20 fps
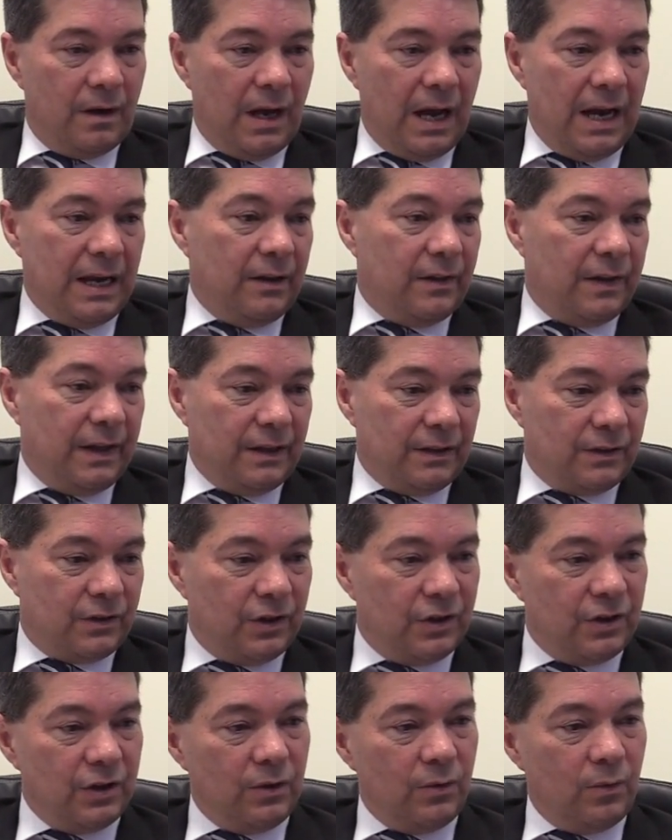anything
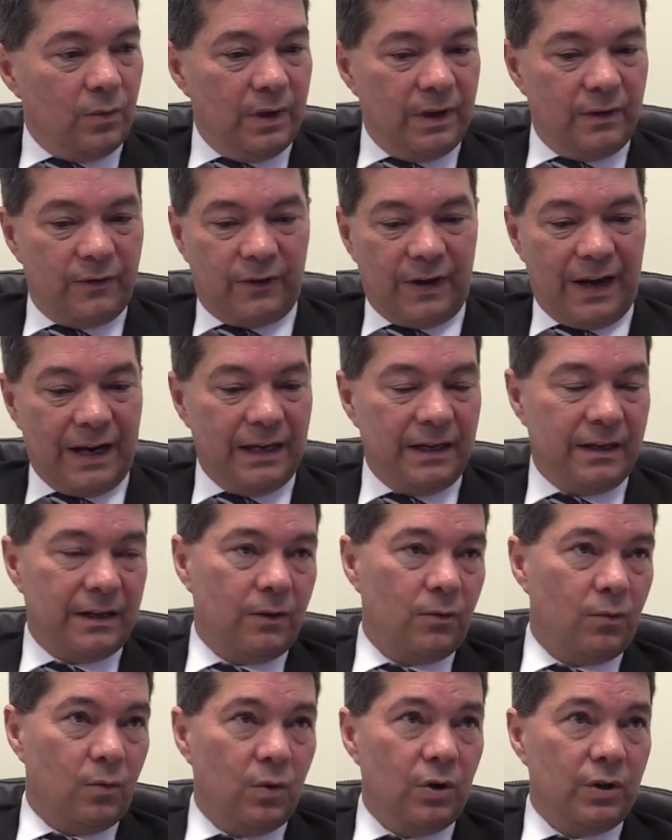to do with any
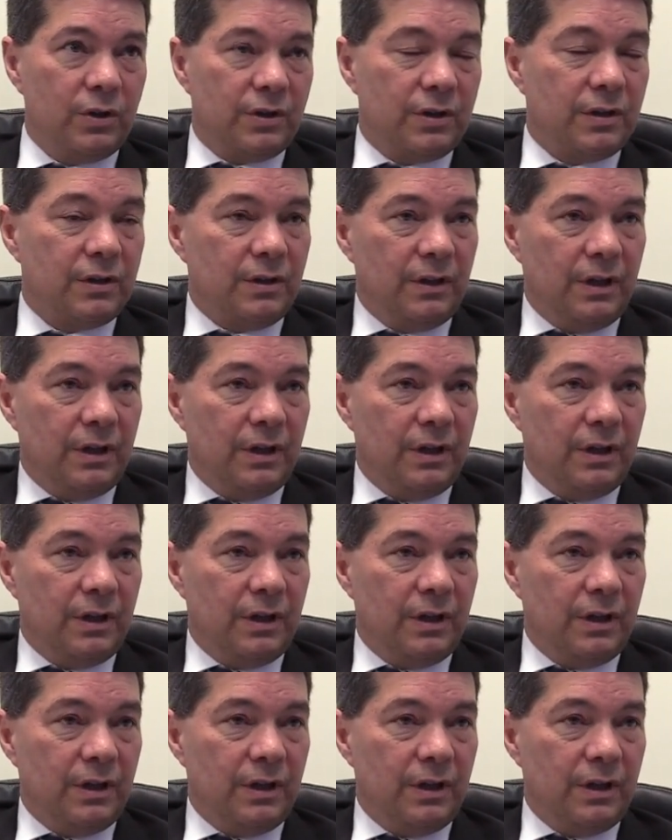deal would,